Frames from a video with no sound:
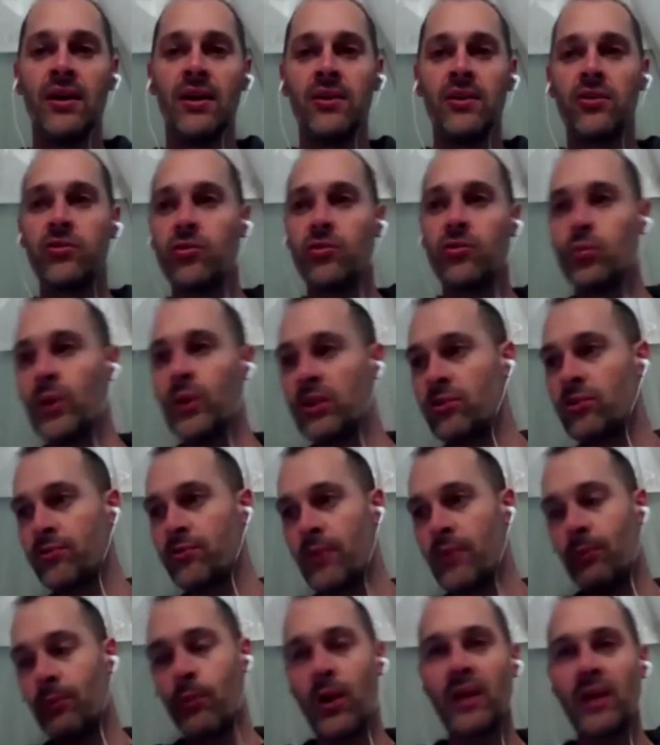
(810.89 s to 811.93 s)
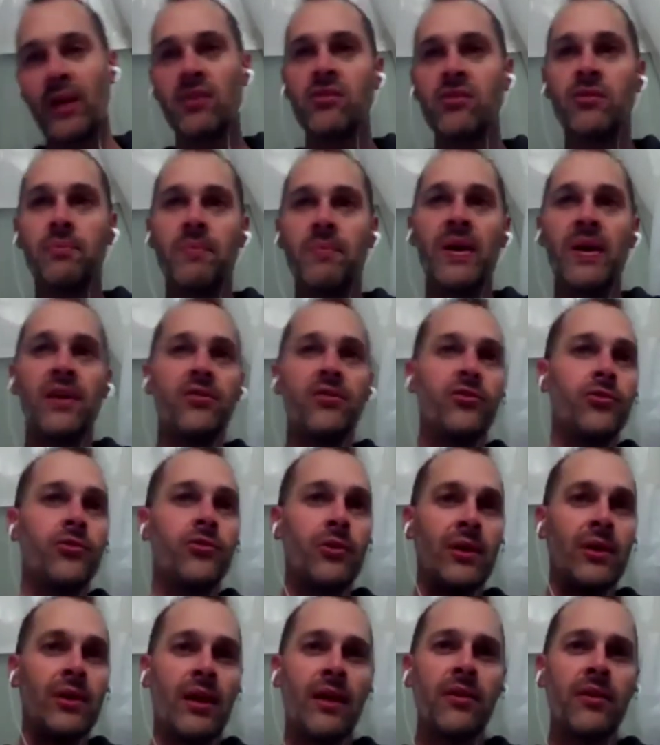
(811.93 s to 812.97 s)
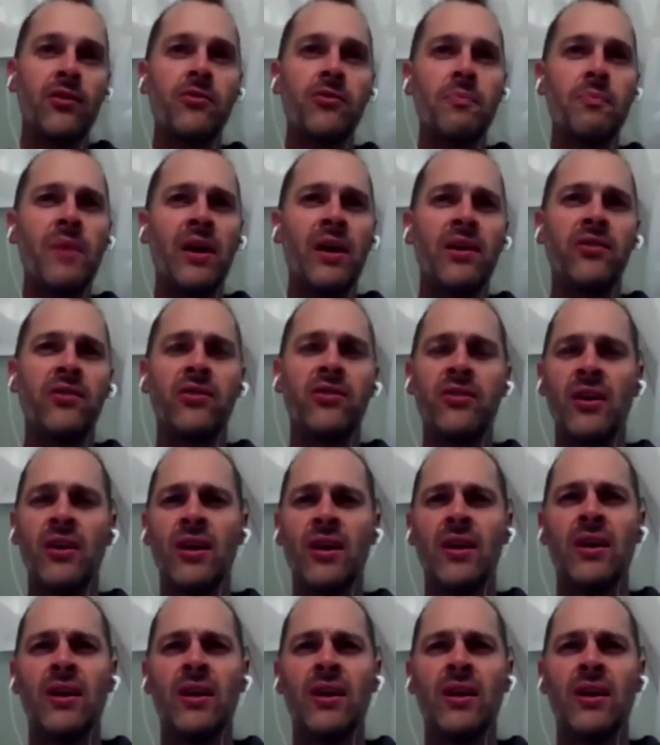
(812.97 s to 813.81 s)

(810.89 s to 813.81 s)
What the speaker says: switch from one space to another space,